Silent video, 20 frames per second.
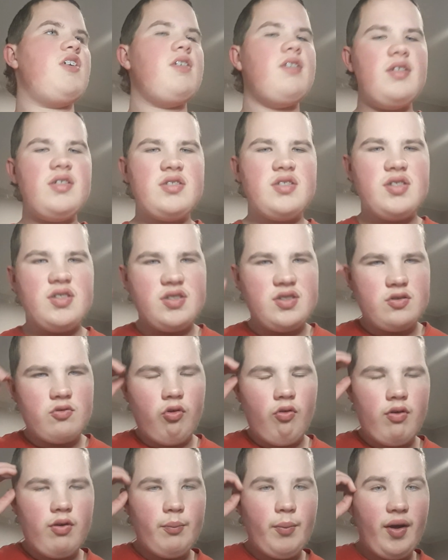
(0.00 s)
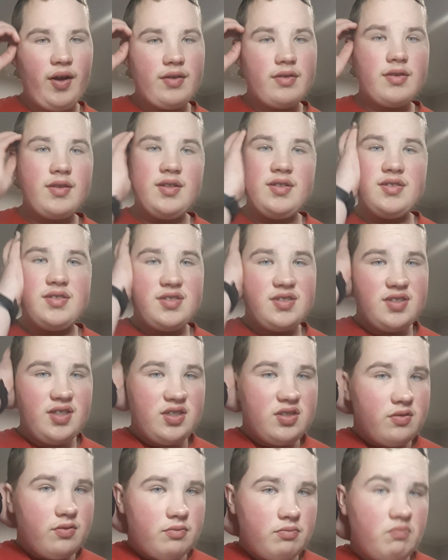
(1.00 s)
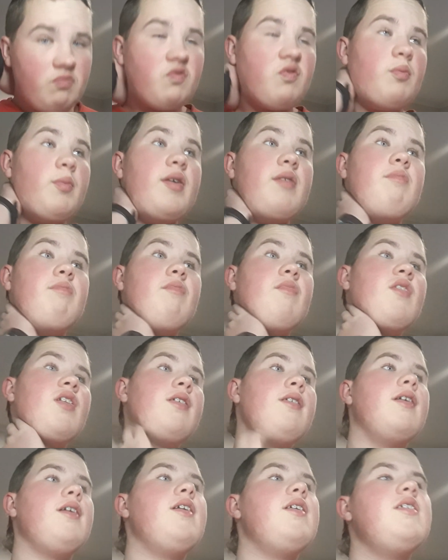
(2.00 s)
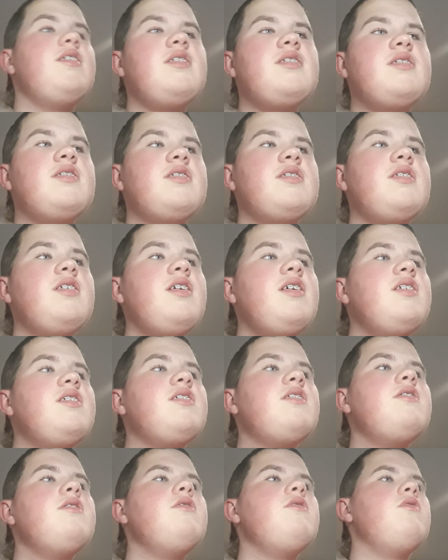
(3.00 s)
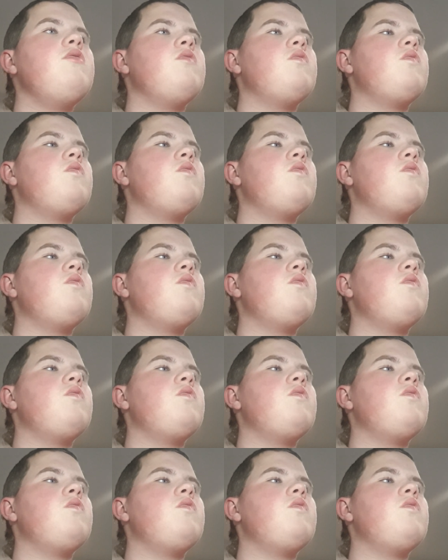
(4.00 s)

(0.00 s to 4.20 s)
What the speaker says: Let's just talk about the season for me. Season